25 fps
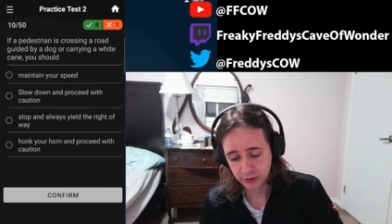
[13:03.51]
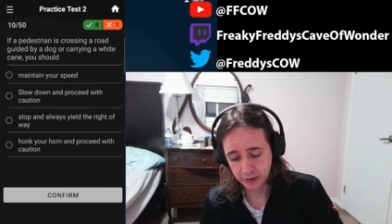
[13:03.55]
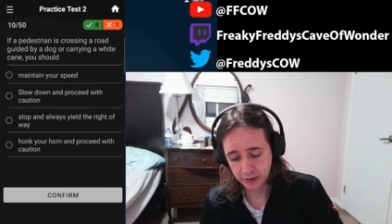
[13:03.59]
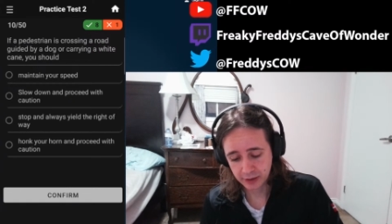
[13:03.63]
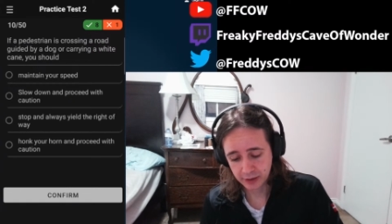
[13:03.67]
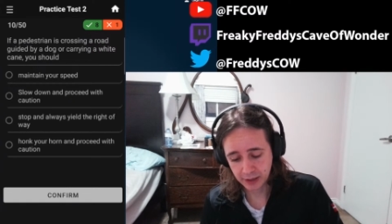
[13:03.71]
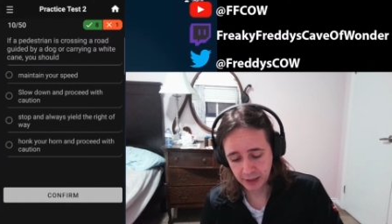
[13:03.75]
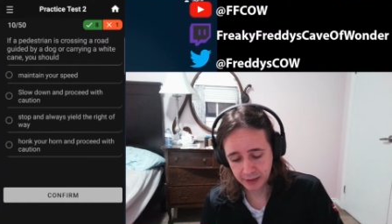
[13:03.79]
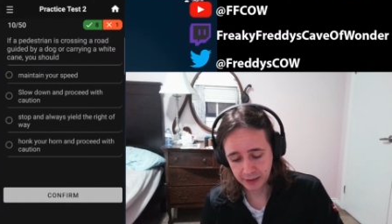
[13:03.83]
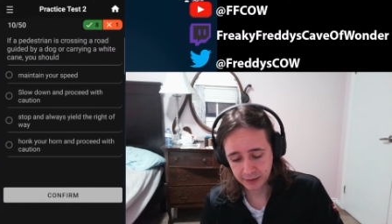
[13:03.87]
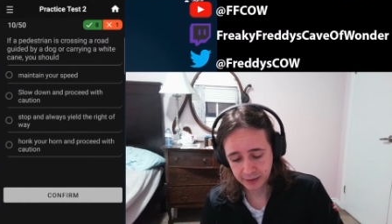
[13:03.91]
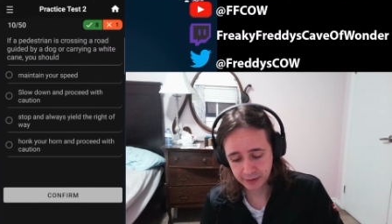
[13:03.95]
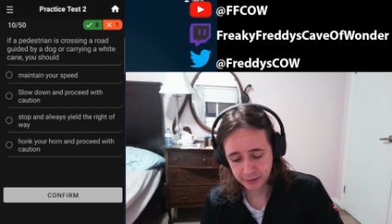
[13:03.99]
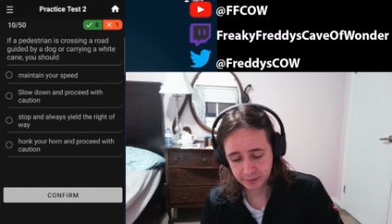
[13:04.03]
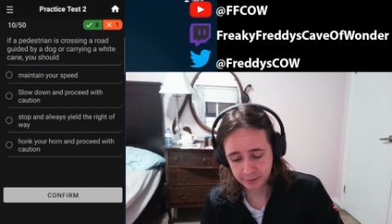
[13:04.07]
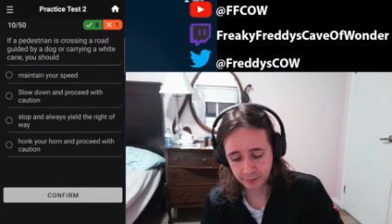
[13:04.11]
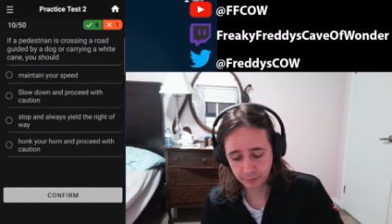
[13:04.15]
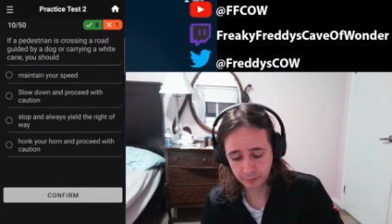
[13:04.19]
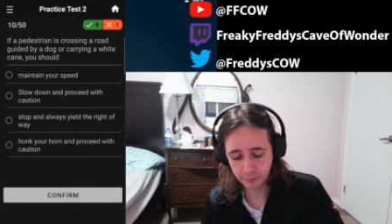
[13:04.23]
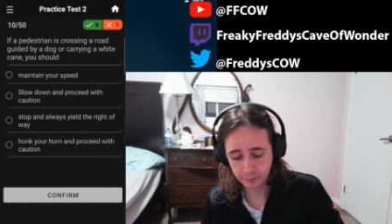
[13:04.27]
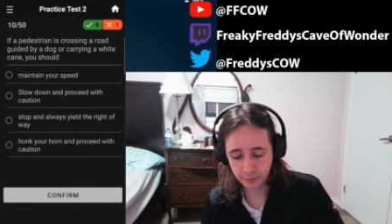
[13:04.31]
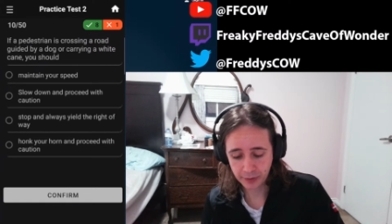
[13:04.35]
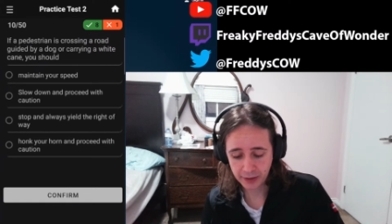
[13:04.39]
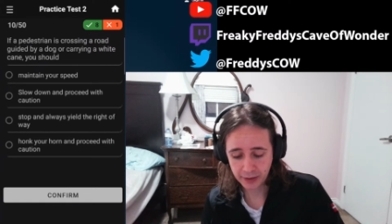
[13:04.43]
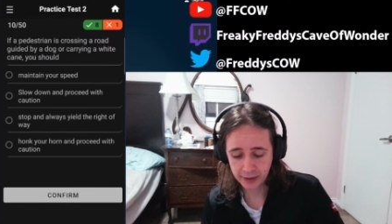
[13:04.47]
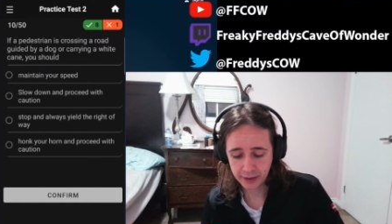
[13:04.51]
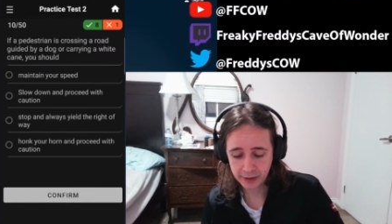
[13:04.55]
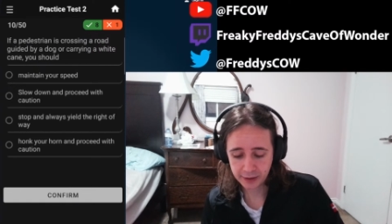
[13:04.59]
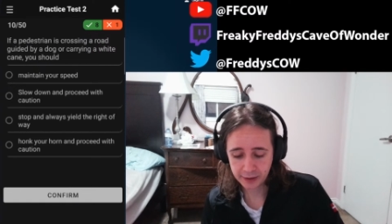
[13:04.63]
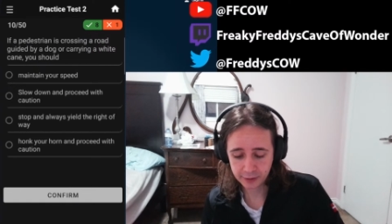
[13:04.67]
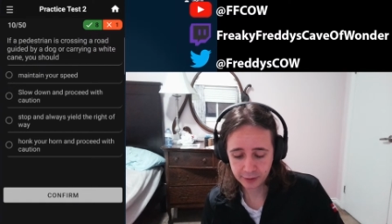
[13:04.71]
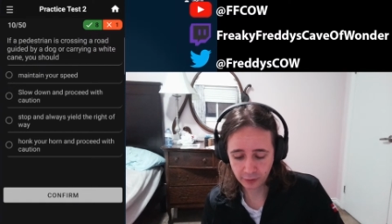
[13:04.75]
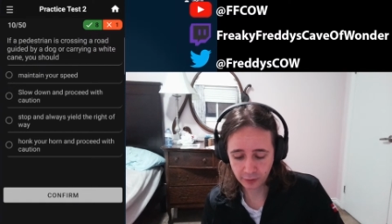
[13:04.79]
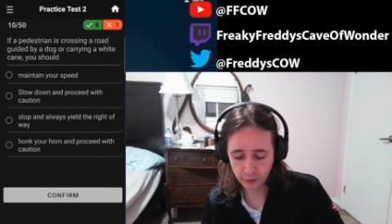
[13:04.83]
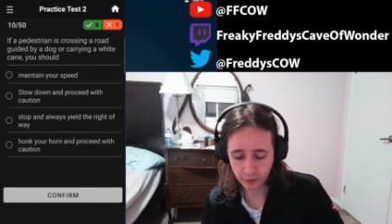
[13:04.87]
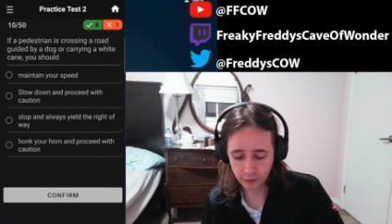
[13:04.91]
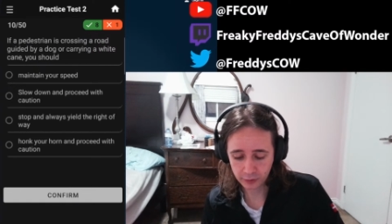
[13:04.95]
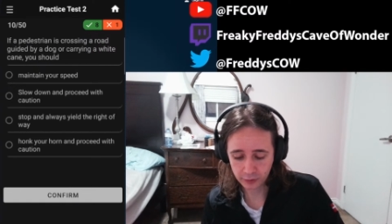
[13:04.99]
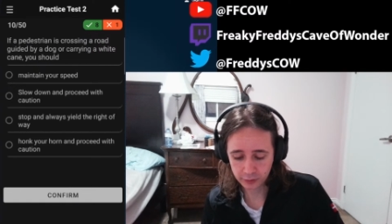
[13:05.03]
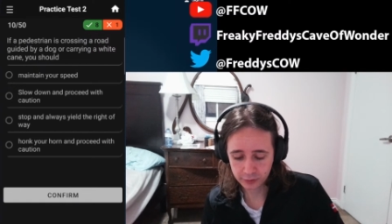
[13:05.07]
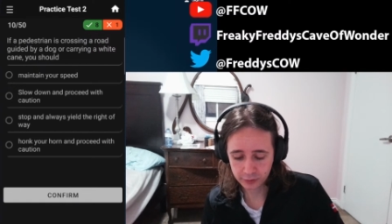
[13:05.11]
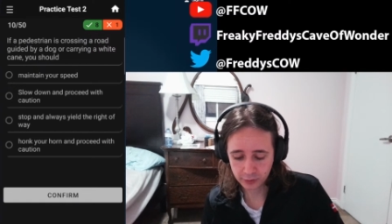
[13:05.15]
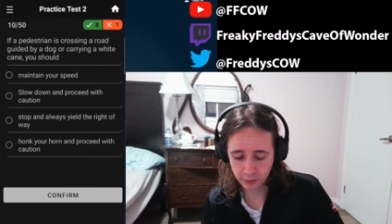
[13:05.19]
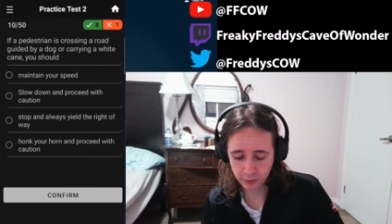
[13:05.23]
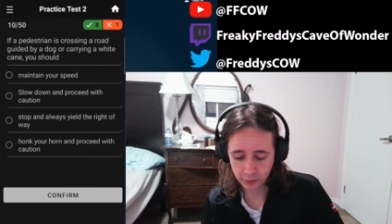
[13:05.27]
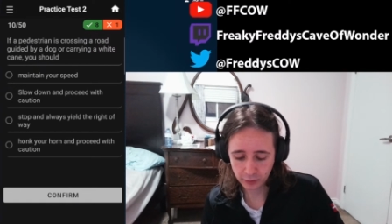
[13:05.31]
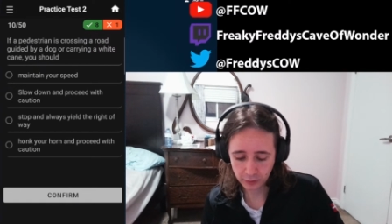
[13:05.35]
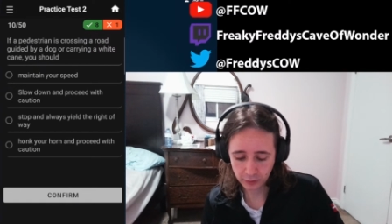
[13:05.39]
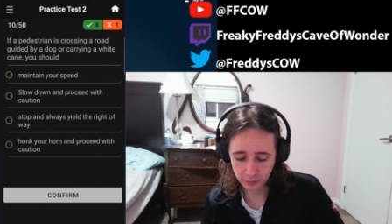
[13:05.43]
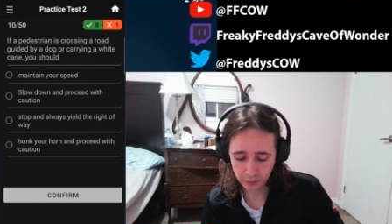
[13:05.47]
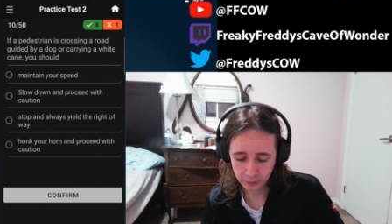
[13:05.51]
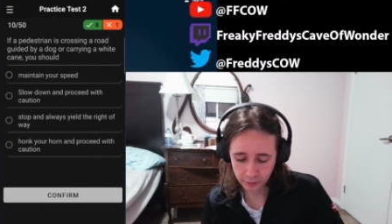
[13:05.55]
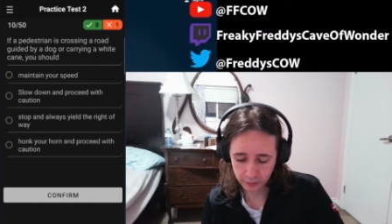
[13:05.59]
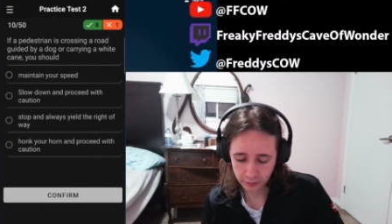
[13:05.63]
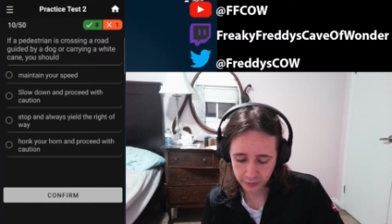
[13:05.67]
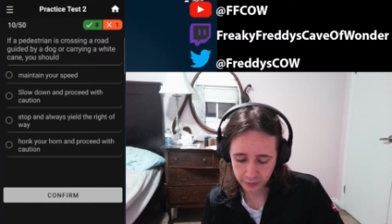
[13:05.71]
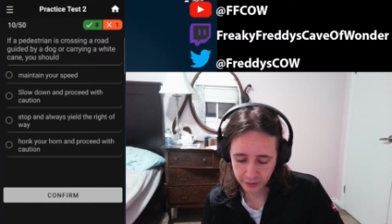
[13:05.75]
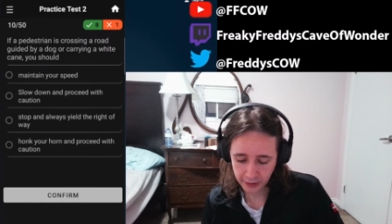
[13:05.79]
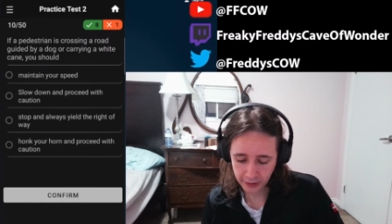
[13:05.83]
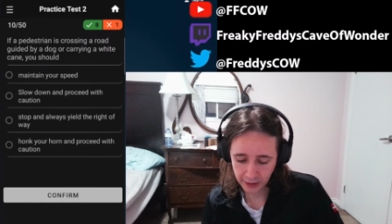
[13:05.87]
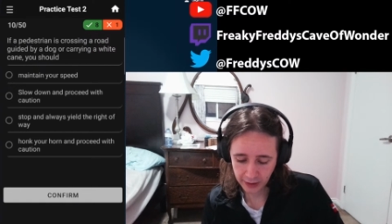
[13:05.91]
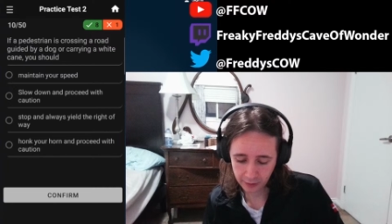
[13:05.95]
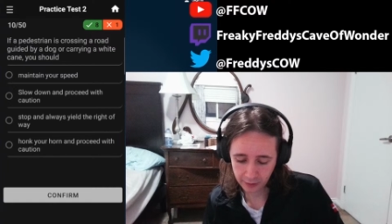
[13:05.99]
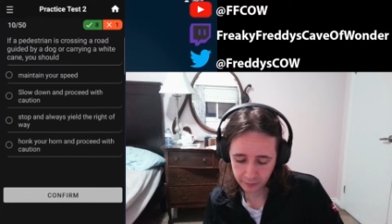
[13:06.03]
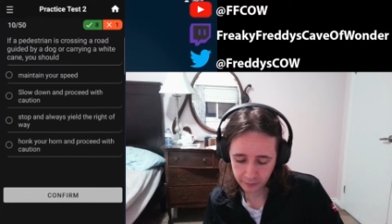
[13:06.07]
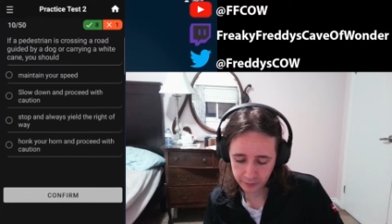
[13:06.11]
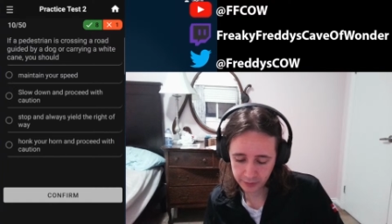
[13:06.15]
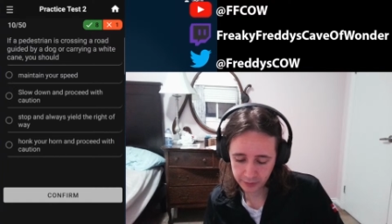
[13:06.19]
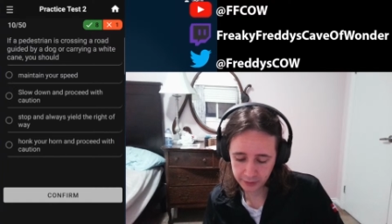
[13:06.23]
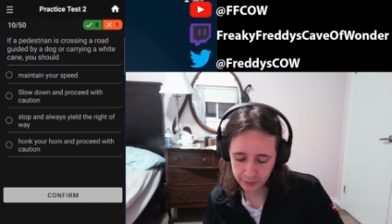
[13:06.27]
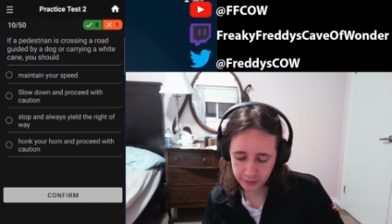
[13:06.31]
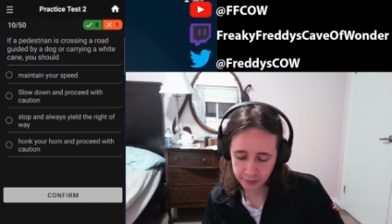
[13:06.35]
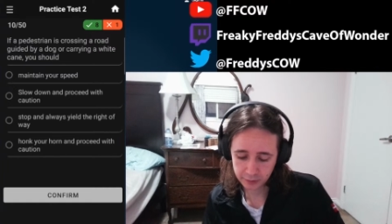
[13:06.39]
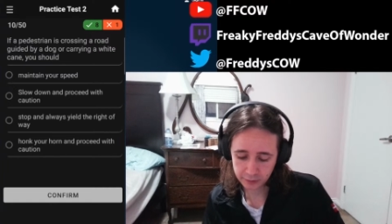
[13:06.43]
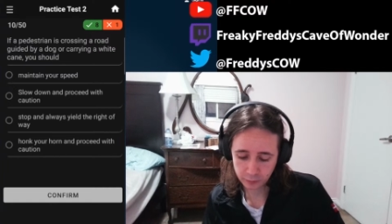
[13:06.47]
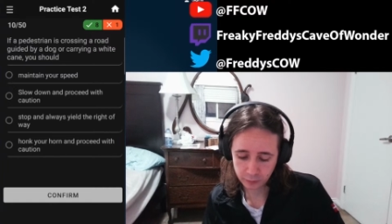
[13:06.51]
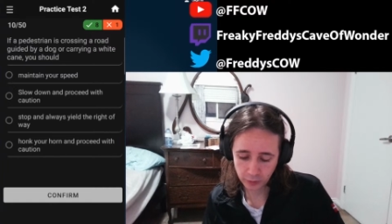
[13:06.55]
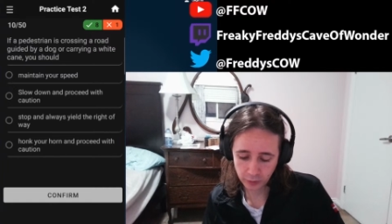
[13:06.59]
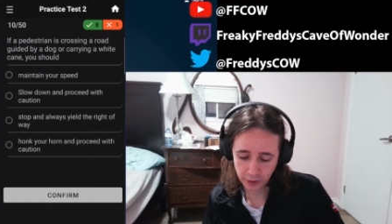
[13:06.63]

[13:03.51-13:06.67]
guided by a dog or carrying